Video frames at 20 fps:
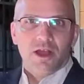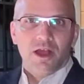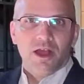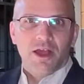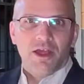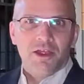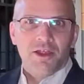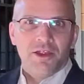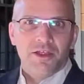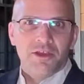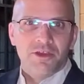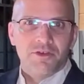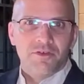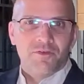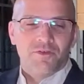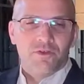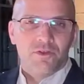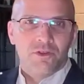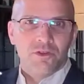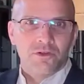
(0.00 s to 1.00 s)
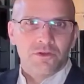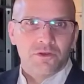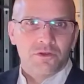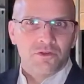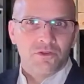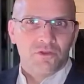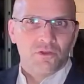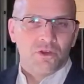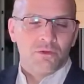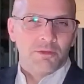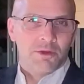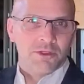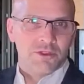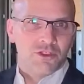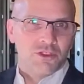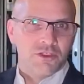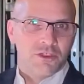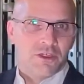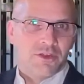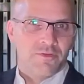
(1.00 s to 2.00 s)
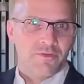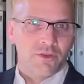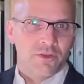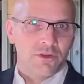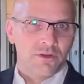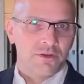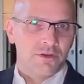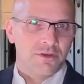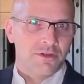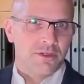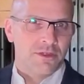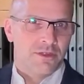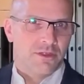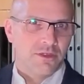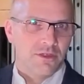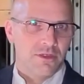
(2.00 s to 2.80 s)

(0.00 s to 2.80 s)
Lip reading: I have learned so much, and I've learned